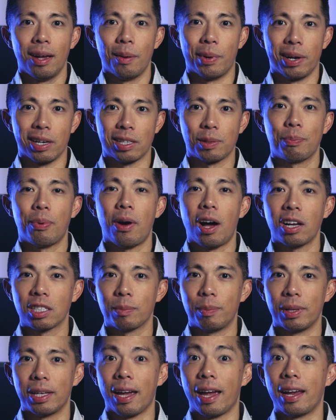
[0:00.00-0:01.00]
but it's
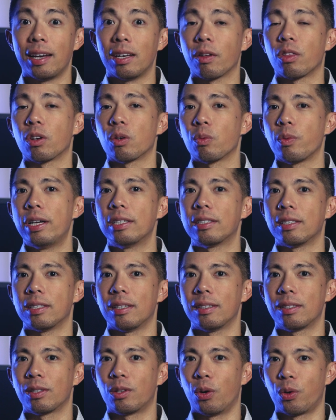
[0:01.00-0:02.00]
possibly another
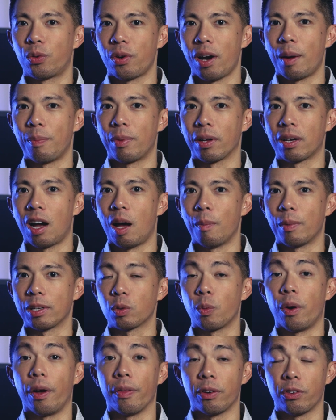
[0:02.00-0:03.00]
reason to go grab the
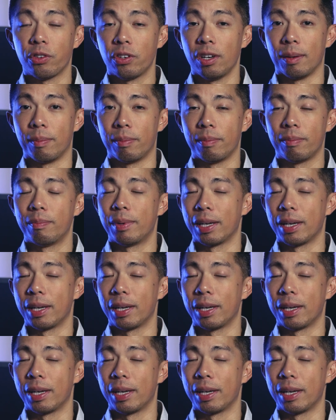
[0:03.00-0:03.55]
comics while they're cheap,